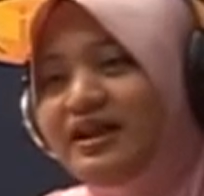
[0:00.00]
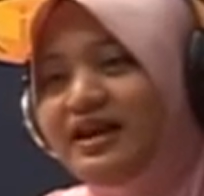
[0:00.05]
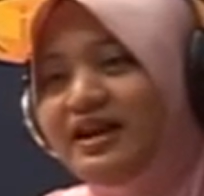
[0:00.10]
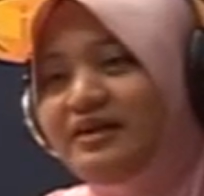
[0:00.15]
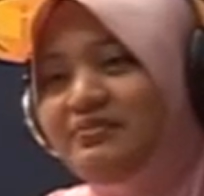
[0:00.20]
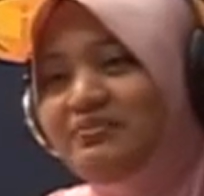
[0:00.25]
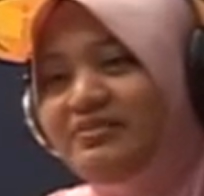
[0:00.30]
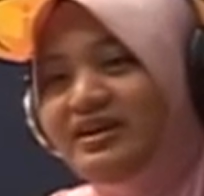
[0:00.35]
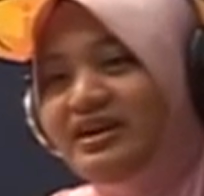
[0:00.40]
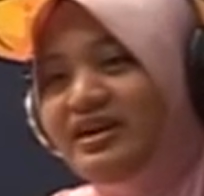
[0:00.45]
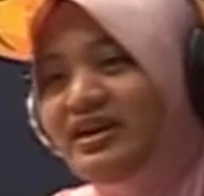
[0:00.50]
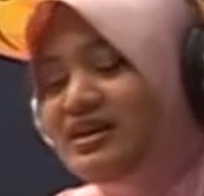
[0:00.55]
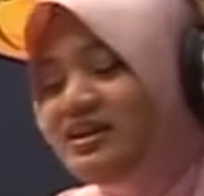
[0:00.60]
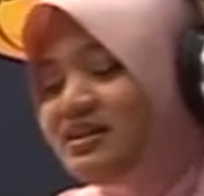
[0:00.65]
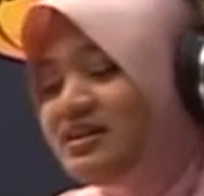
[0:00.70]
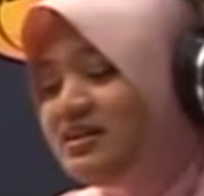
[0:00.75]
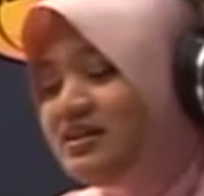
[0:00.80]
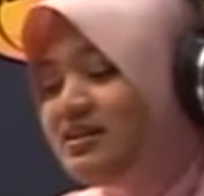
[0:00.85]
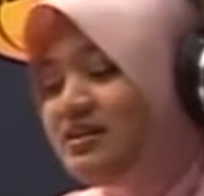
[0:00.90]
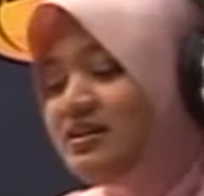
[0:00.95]

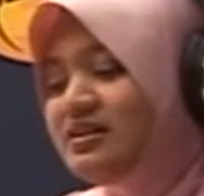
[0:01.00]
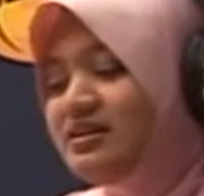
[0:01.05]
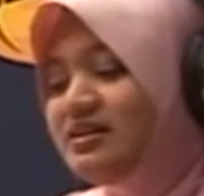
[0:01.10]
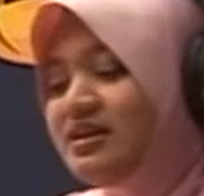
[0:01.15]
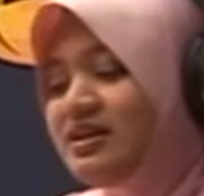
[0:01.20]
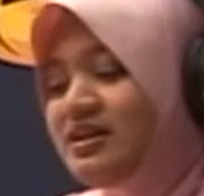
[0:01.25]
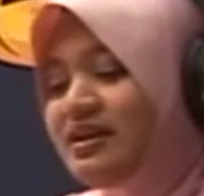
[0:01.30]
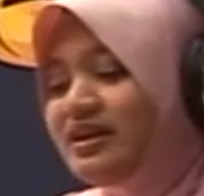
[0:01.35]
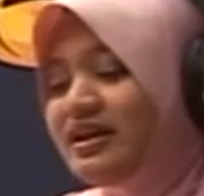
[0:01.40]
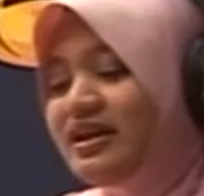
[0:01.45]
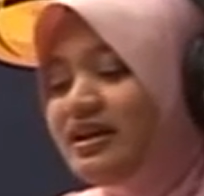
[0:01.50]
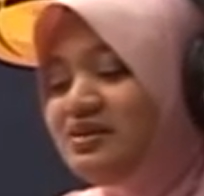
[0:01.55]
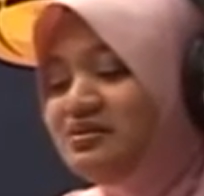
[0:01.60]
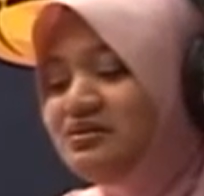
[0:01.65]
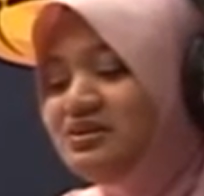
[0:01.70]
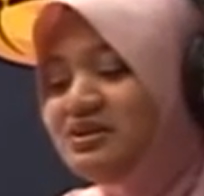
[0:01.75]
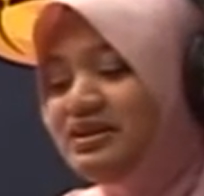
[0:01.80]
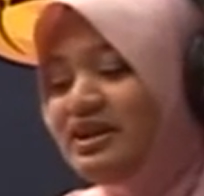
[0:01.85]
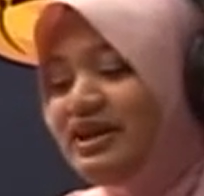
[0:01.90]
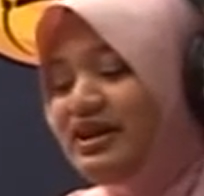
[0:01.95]
application. Can you
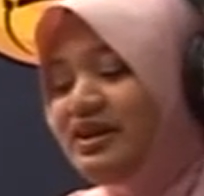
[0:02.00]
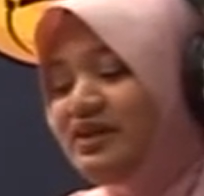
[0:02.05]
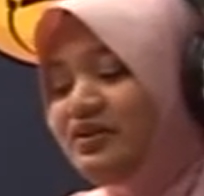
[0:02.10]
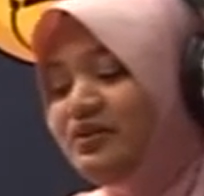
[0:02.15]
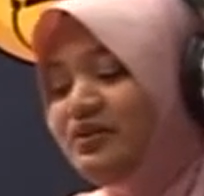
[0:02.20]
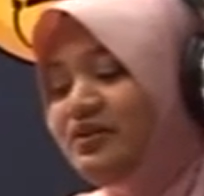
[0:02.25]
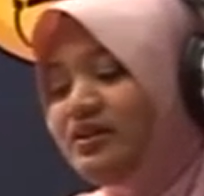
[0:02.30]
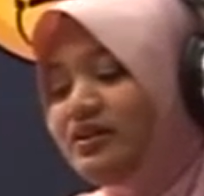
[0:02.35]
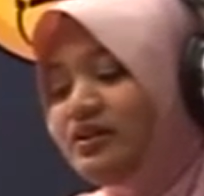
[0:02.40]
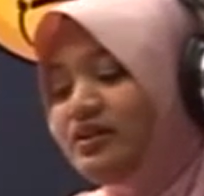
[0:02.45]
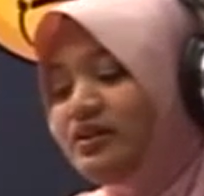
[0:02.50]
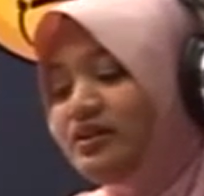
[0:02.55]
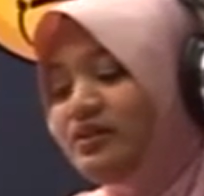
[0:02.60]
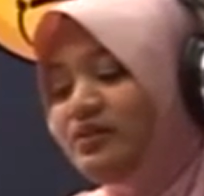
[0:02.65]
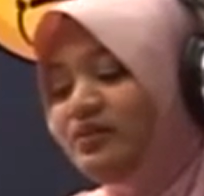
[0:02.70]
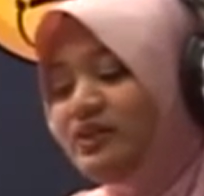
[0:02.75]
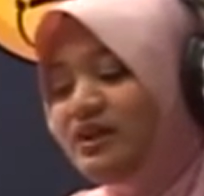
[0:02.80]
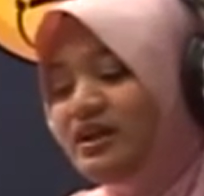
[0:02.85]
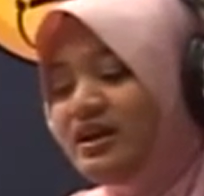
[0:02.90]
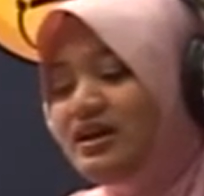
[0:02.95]
share
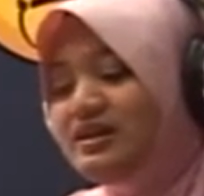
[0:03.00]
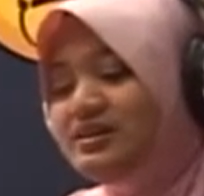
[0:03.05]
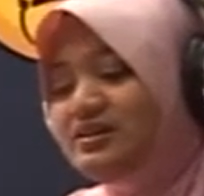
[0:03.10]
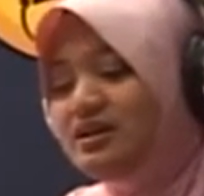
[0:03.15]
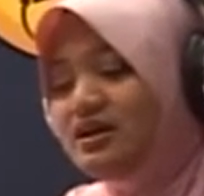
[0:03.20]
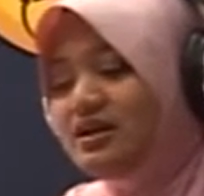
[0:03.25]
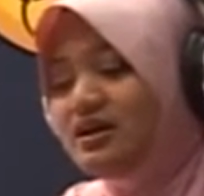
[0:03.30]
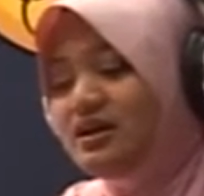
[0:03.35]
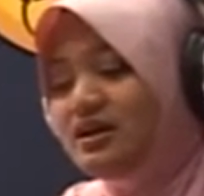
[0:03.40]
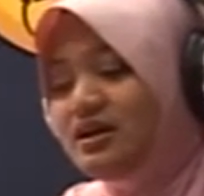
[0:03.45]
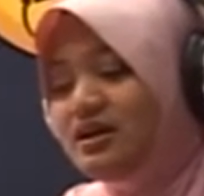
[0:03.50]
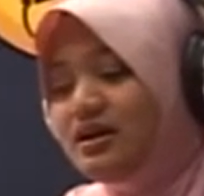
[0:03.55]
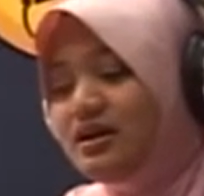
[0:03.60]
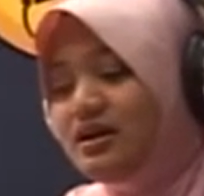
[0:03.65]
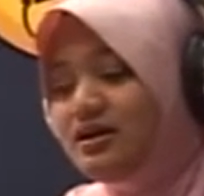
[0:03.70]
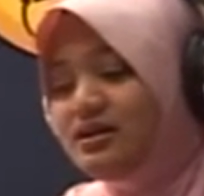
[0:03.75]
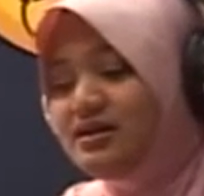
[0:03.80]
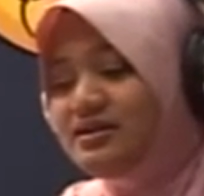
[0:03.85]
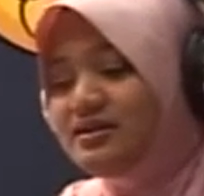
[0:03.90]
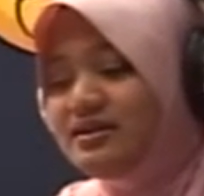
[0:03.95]
with us,
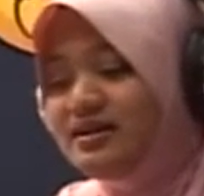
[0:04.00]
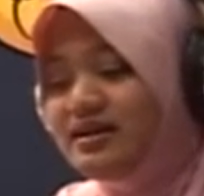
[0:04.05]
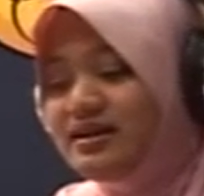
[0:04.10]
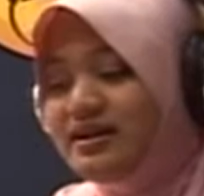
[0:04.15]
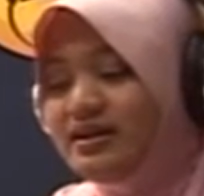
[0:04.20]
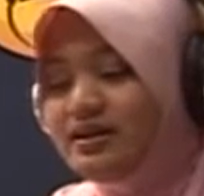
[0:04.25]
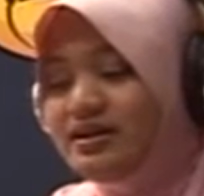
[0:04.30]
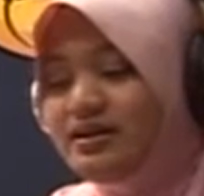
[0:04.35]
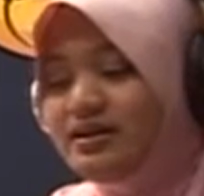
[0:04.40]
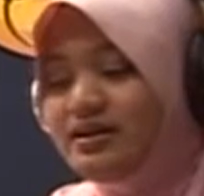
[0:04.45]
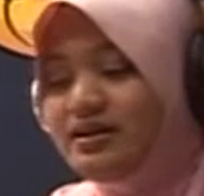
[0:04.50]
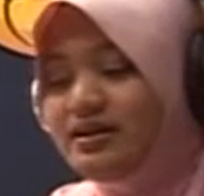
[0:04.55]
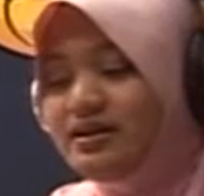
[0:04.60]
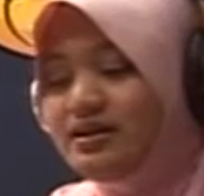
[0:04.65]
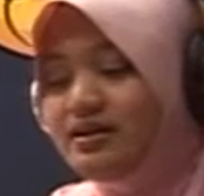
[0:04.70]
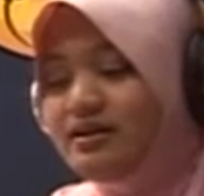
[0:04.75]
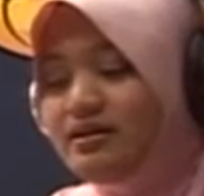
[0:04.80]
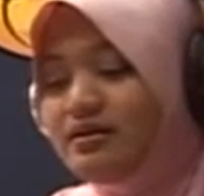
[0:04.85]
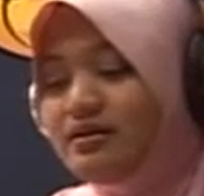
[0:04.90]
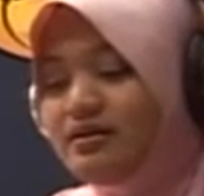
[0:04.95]
is
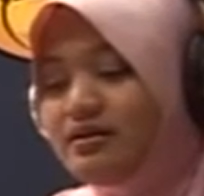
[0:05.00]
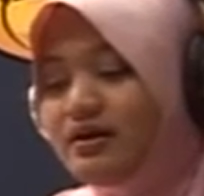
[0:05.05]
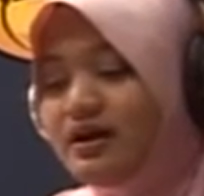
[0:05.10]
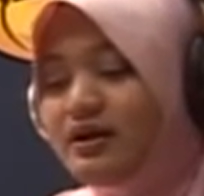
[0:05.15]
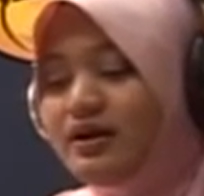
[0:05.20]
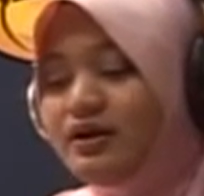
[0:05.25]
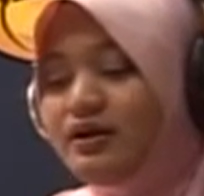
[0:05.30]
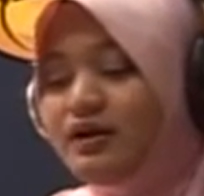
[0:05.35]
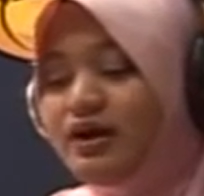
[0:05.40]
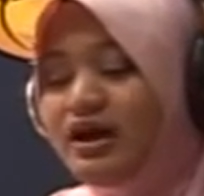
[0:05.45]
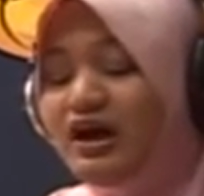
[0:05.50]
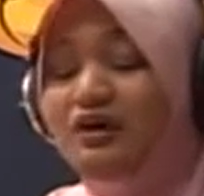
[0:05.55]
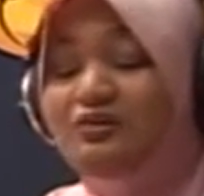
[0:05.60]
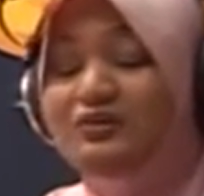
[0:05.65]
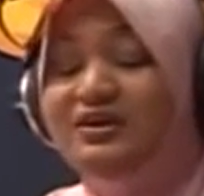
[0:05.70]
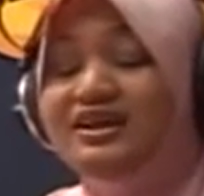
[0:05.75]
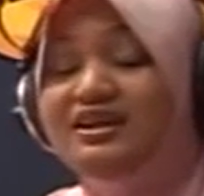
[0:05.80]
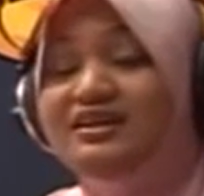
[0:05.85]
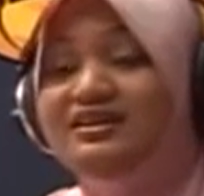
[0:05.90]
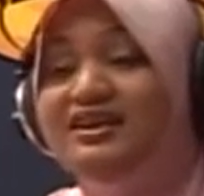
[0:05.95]
there how
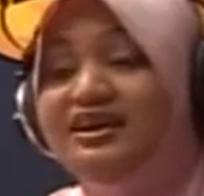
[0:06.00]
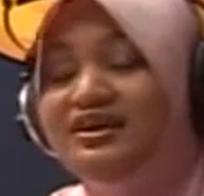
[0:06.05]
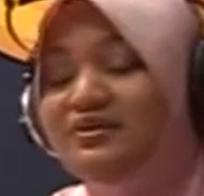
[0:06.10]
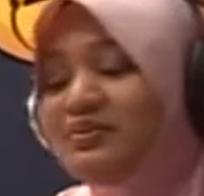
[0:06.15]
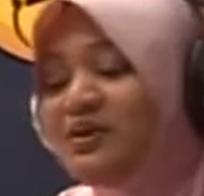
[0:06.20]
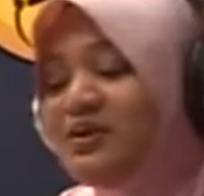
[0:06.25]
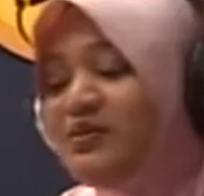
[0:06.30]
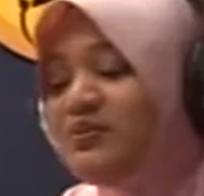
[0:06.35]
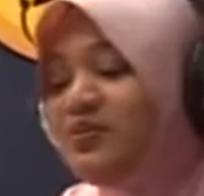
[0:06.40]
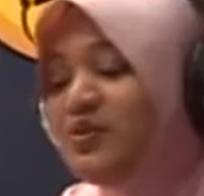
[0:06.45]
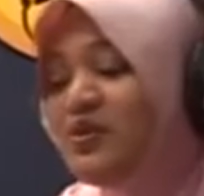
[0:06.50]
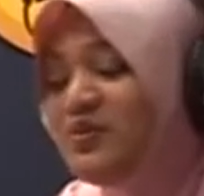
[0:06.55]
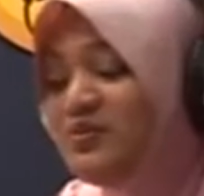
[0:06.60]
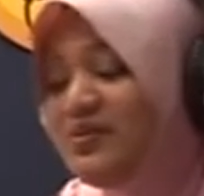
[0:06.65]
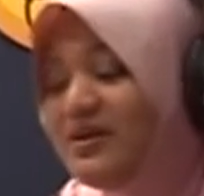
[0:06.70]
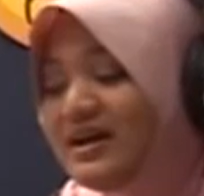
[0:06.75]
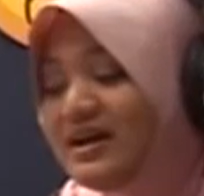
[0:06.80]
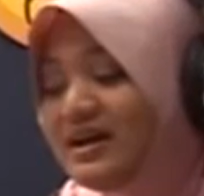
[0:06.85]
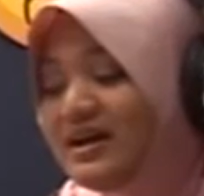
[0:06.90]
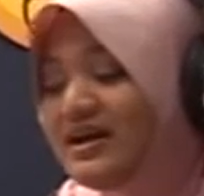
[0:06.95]
many type of
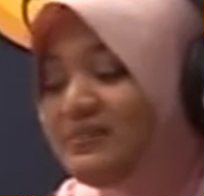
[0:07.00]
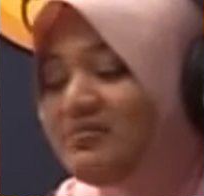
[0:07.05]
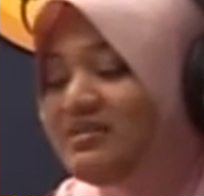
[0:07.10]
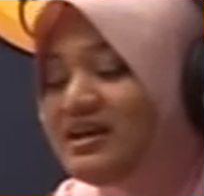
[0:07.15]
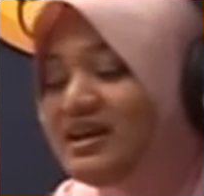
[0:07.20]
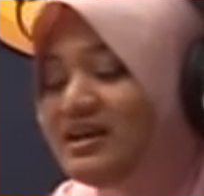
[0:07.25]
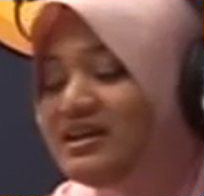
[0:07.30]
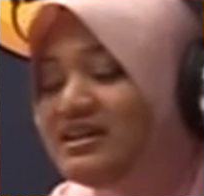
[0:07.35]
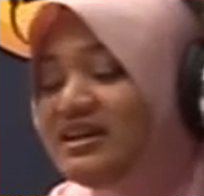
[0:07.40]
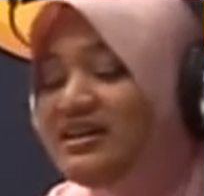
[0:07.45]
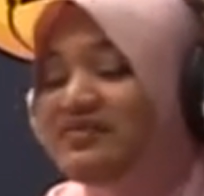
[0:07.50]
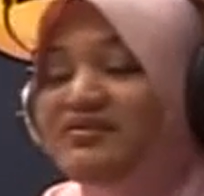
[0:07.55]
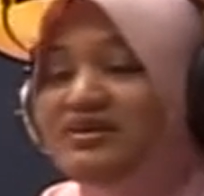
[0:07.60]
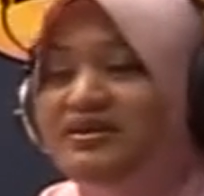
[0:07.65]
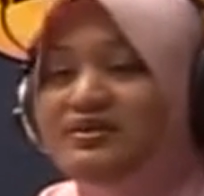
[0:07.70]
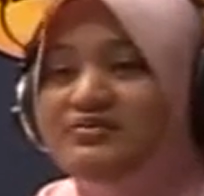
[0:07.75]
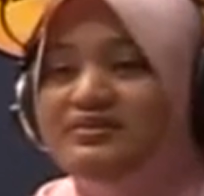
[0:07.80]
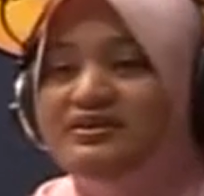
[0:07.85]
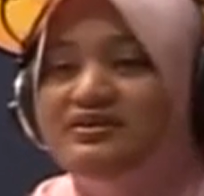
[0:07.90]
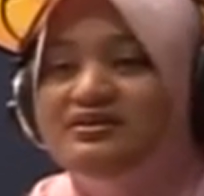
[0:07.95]
mobile application
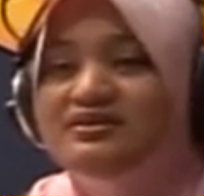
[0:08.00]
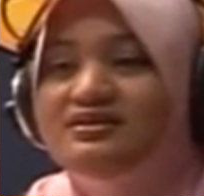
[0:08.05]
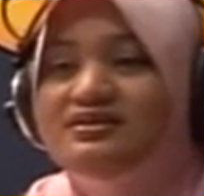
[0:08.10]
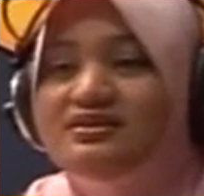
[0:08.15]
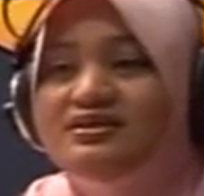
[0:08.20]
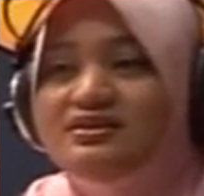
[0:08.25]
available?